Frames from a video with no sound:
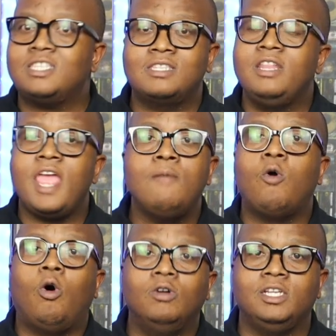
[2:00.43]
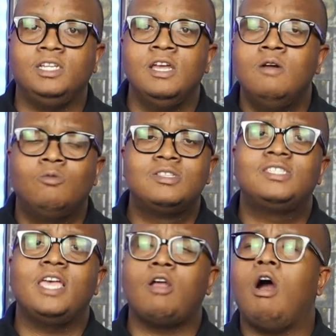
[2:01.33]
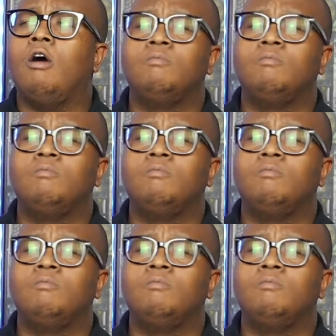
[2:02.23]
Just the name only would say,